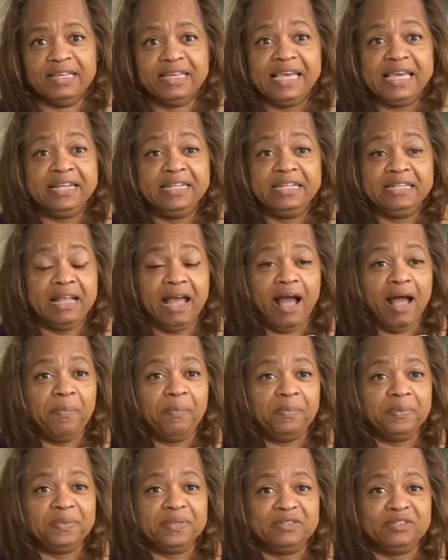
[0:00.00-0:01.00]
and uh,
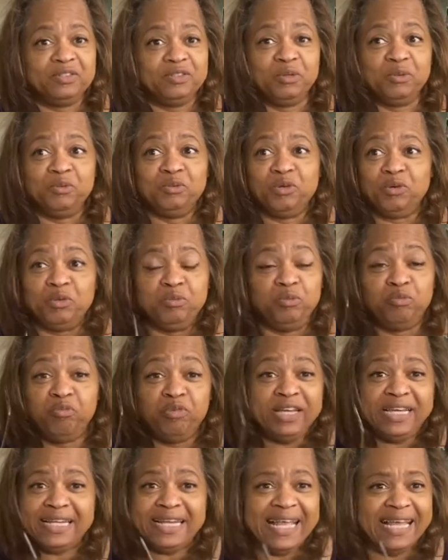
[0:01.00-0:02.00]
you you
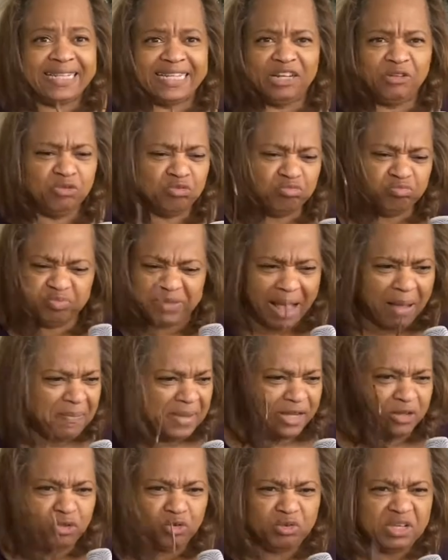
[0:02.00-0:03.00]
read it, and you I
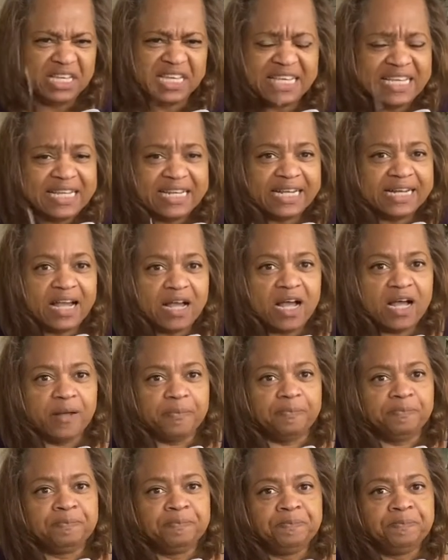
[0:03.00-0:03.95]
mean you eat it up.